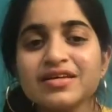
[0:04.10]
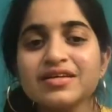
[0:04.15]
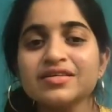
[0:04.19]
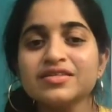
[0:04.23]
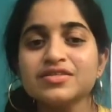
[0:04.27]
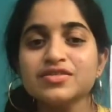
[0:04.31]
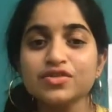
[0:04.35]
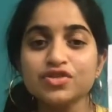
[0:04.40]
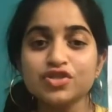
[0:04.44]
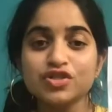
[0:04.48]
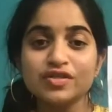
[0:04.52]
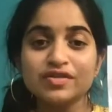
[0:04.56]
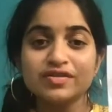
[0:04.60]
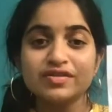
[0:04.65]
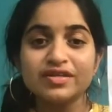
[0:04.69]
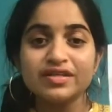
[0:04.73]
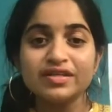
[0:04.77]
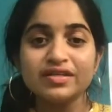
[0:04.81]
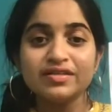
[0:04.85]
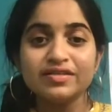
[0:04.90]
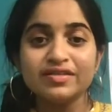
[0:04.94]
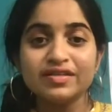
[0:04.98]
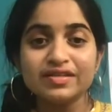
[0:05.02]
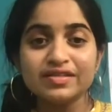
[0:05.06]
So
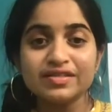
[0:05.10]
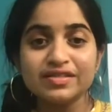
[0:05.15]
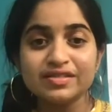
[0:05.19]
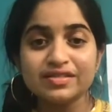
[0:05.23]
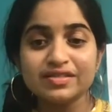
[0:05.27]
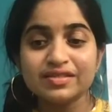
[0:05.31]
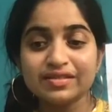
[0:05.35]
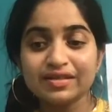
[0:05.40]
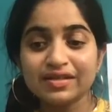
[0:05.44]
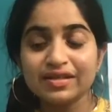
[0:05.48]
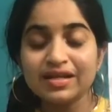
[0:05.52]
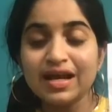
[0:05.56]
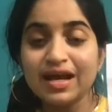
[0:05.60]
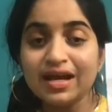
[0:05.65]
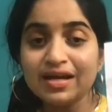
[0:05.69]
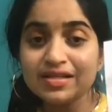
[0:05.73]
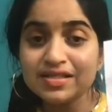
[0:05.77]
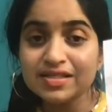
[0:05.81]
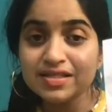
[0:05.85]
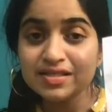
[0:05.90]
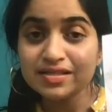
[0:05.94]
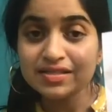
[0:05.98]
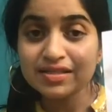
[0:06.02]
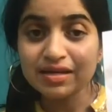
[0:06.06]
children, this
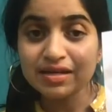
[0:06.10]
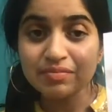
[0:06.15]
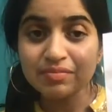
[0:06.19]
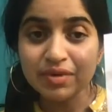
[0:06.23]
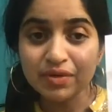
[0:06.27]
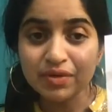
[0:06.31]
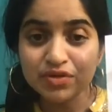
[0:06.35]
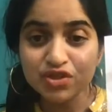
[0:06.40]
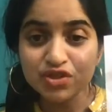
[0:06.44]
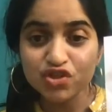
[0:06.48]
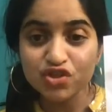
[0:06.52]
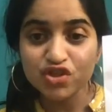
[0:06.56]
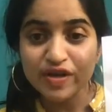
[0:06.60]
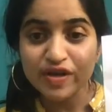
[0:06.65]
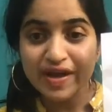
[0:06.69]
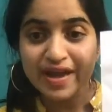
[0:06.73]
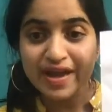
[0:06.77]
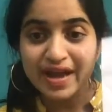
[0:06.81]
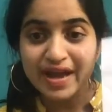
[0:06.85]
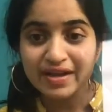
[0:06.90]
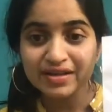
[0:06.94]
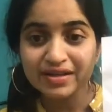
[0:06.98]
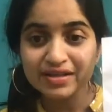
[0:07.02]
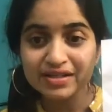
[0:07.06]
class is about
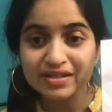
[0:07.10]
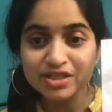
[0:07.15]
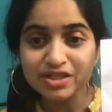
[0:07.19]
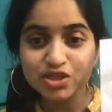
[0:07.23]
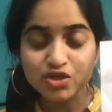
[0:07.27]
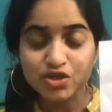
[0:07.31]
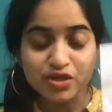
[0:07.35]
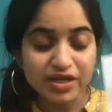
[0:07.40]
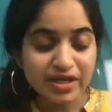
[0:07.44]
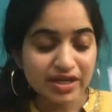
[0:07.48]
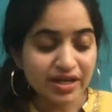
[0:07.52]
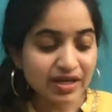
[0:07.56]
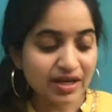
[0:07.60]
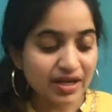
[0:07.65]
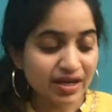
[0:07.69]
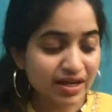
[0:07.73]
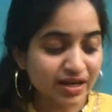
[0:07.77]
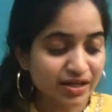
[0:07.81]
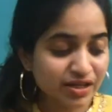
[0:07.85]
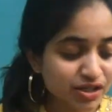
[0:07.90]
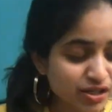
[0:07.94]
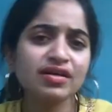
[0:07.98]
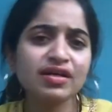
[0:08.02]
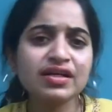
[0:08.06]
triangle
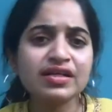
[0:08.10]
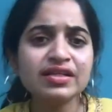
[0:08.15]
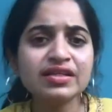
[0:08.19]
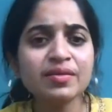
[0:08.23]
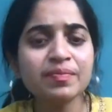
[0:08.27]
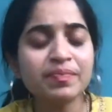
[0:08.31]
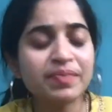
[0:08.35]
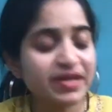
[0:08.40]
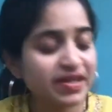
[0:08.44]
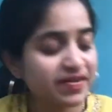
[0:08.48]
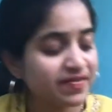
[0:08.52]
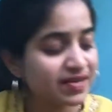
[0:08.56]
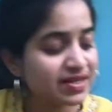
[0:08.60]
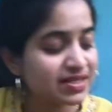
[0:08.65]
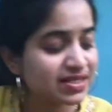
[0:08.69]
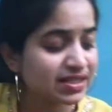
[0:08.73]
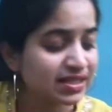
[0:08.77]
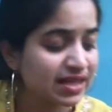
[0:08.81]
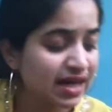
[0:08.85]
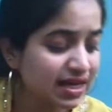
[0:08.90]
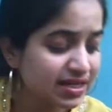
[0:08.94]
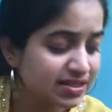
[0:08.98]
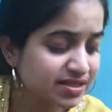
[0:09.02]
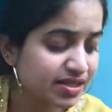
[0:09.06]
today. In the previous
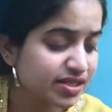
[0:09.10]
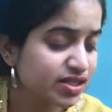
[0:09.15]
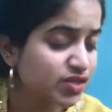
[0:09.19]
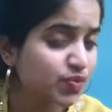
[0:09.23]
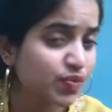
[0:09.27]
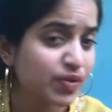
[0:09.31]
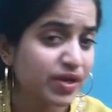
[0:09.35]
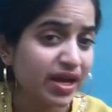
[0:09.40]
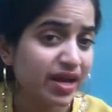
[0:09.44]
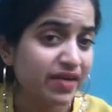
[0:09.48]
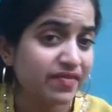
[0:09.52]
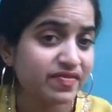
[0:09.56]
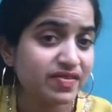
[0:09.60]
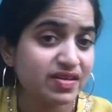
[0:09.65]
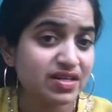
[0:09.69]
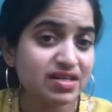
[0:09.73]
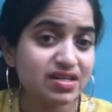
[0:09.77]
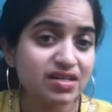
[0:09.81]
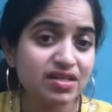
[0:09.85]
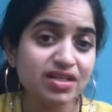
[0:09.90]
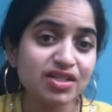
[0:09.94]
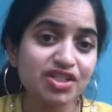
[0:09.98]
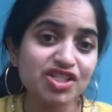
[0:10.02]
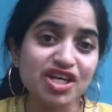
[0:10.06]
classes, we have
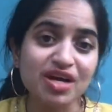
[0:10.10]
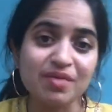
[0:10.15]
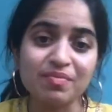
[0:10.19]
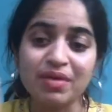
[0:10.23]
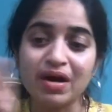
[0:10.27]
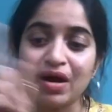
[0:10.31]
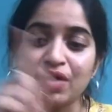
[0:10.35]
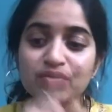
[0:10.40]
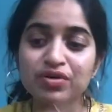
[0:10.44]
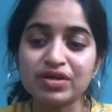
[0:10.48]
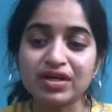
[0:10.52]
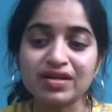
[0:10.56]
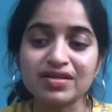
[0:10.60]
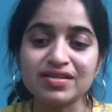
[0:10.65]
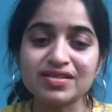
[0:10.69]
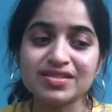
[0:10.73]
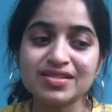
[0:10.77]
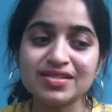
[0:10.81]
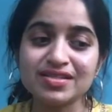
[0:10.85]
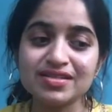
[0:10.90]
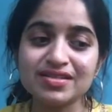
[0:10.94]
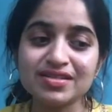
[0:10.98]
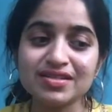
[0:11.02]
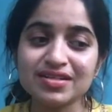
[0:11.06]
learnt about a
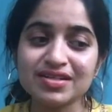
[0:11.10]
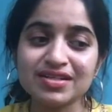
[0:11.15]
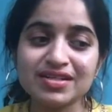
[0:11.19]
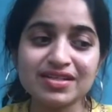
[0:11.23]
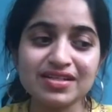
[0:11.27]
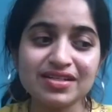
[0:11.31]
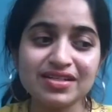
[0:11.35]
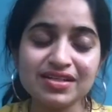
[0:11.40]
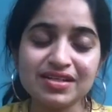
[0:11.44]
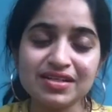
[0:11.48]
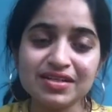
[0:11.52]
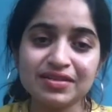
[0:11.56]
circle.